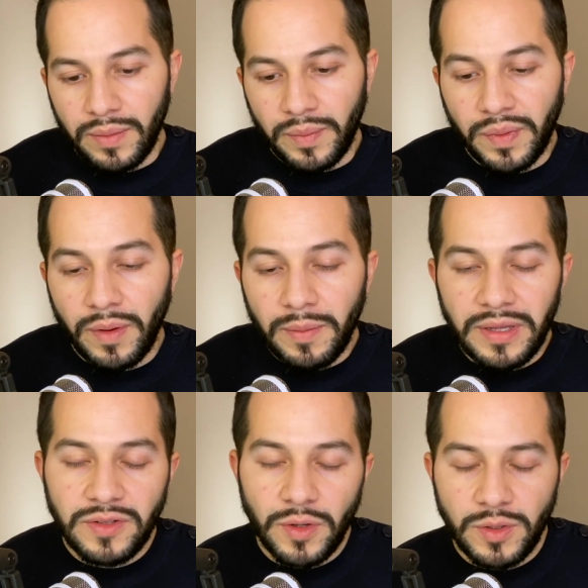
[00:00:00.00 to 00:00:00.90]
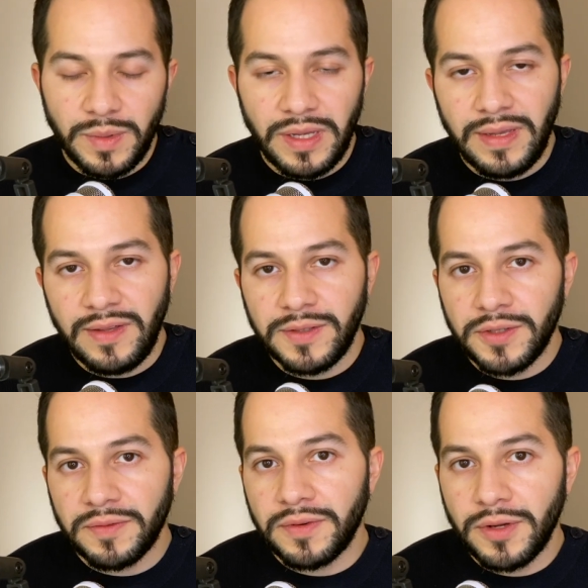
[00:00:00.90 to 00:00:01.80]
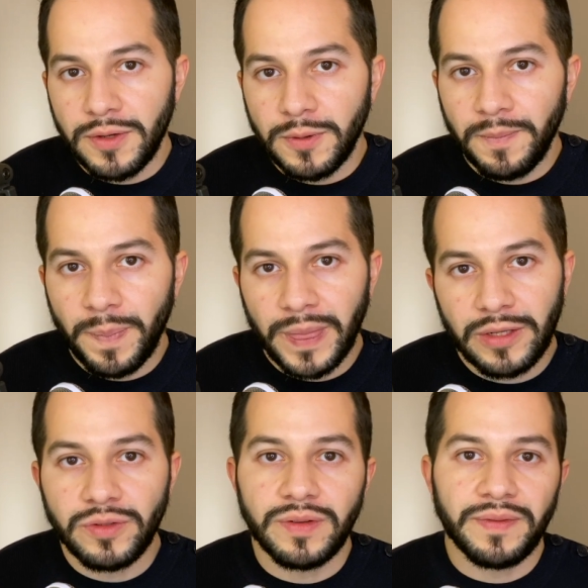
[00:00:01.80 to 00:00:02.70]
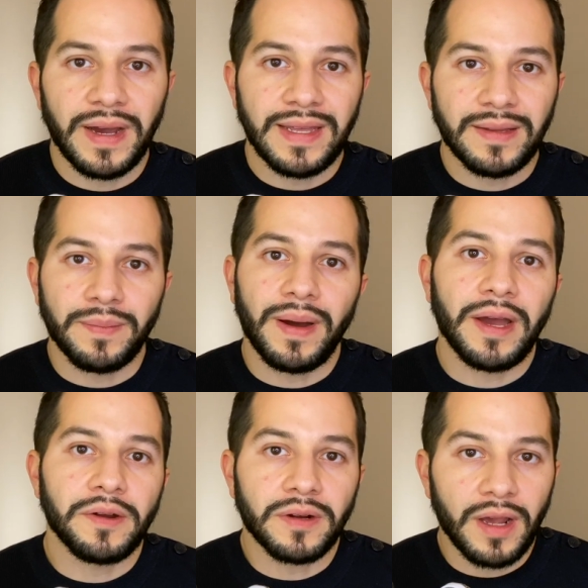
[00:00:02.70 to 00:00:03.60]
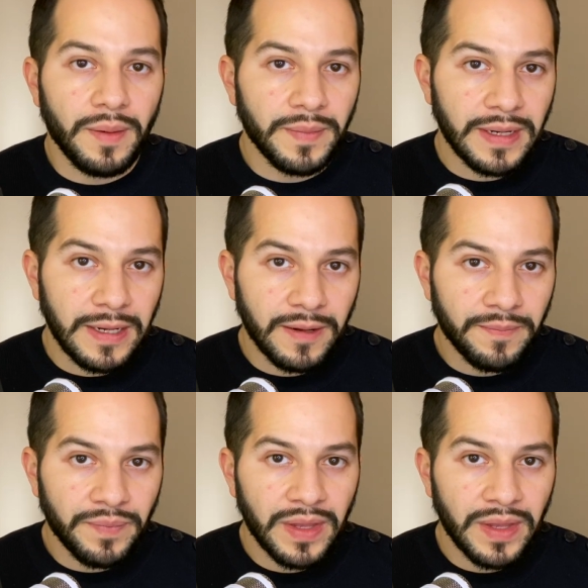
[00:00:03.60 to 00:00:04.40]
probably it's going to be easier for you to define the buyer company.